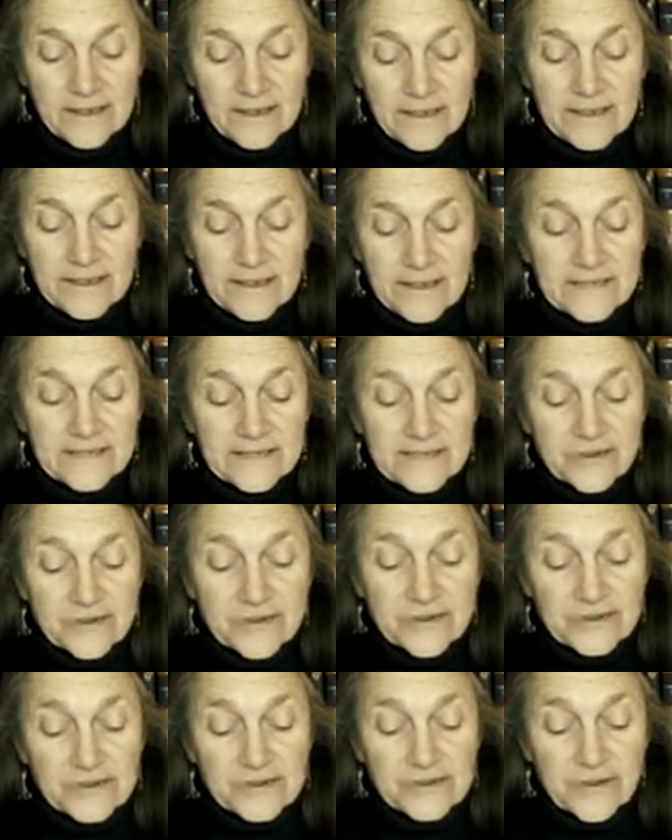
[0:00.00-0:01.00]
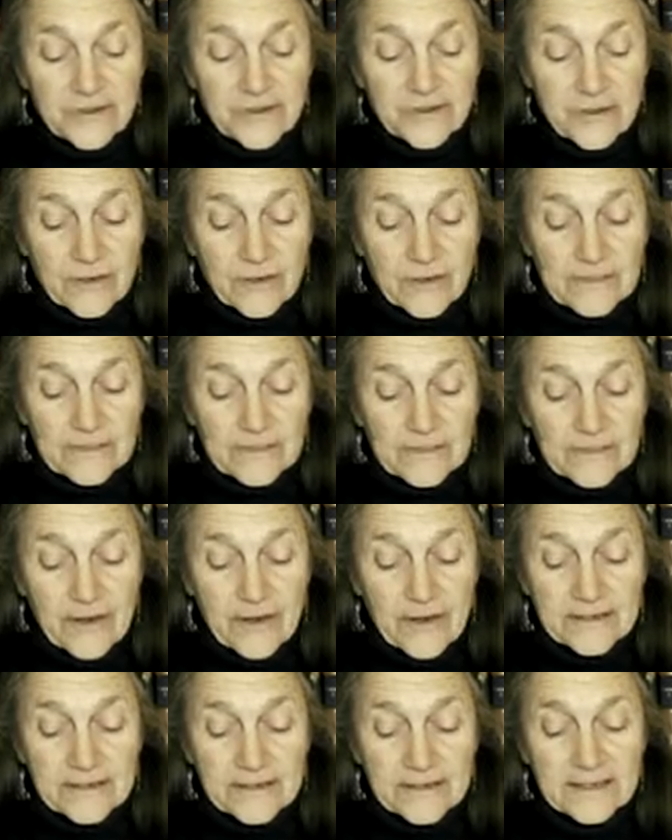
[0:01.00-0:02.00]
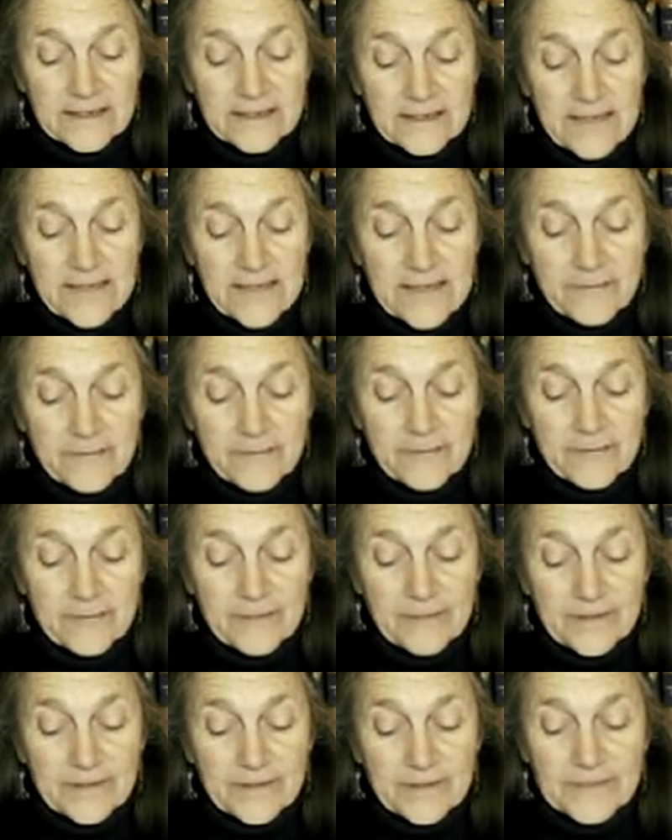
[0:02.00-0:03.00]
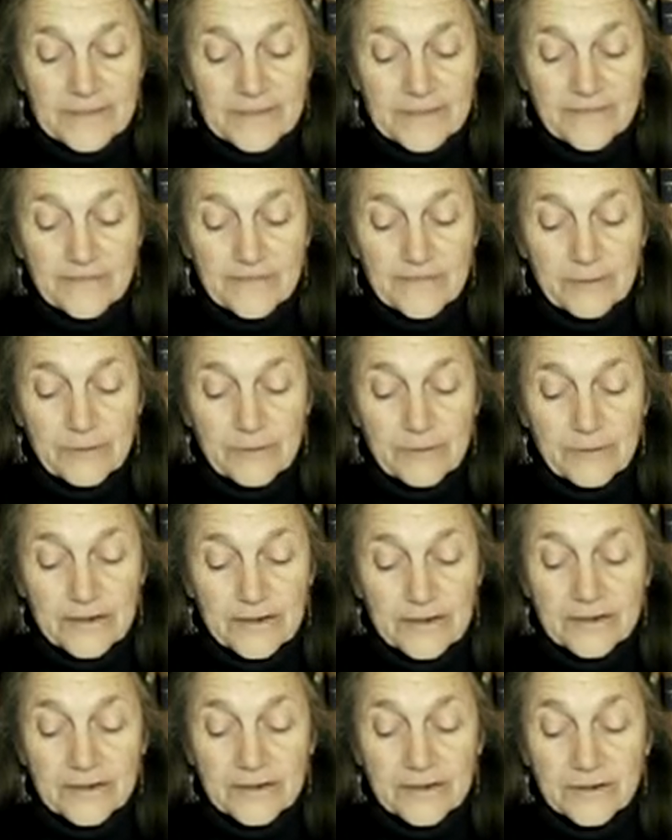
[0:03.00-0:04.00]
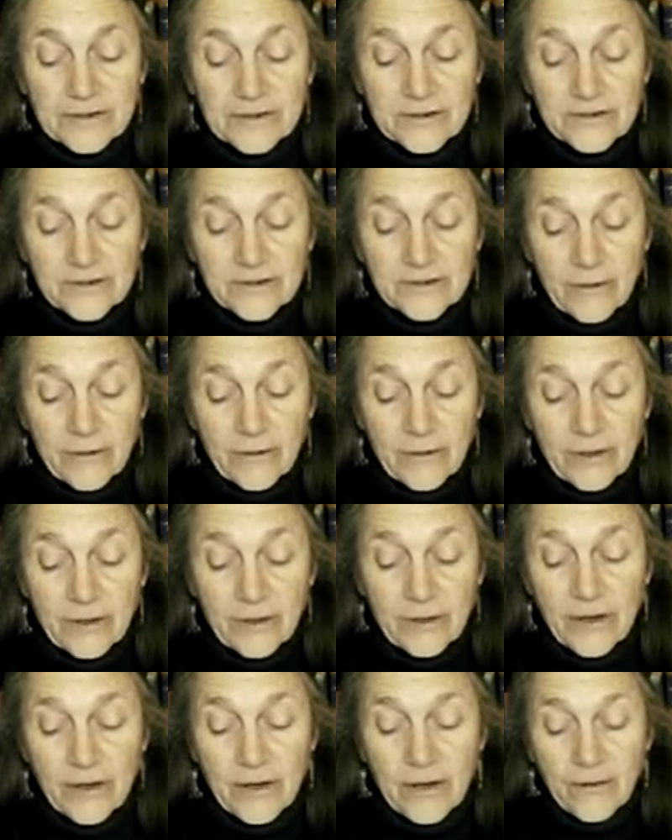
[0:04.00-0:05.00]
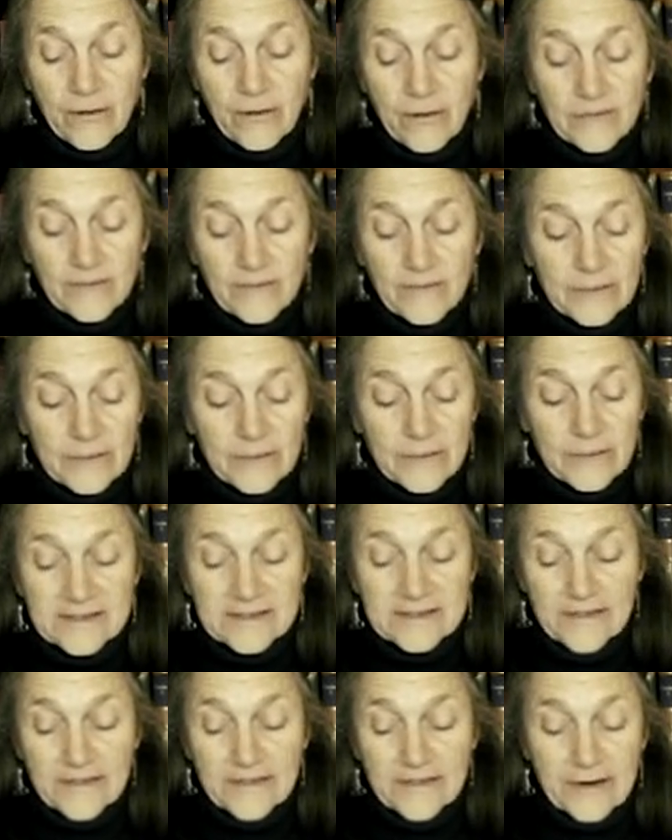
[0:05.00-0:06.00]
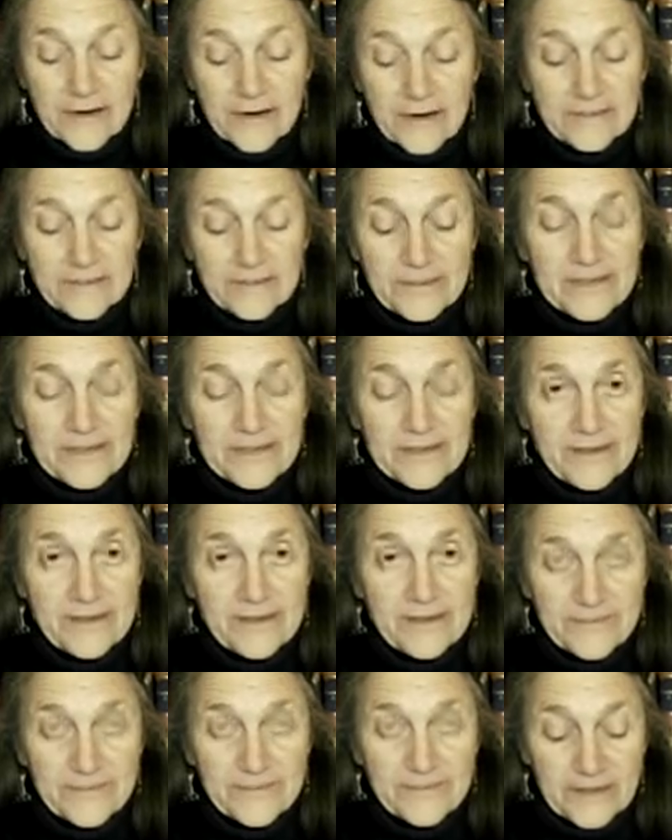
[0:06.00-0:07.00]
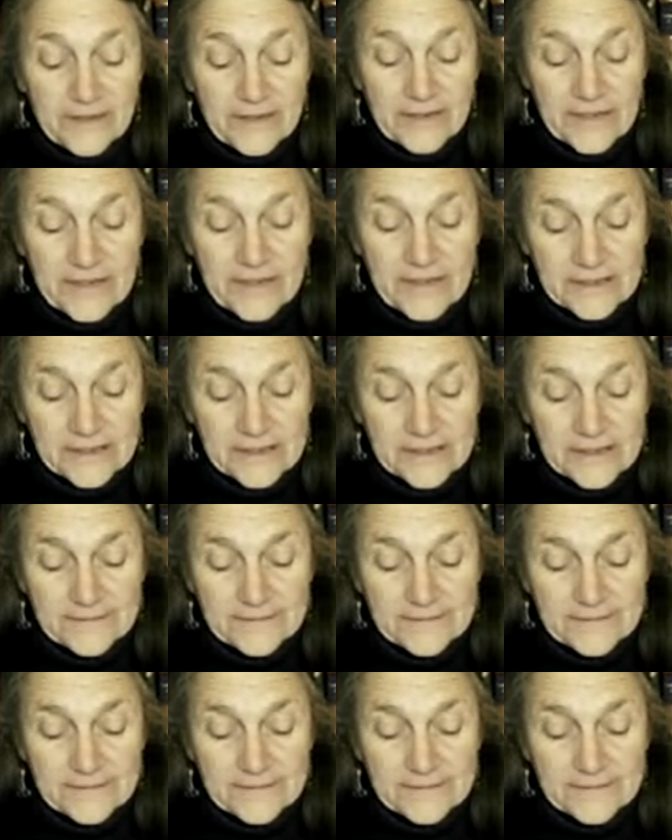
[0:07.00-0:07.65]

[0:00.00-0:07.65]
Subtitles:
These virtues correspond to the capabilities for political control over one's environment and affiliation.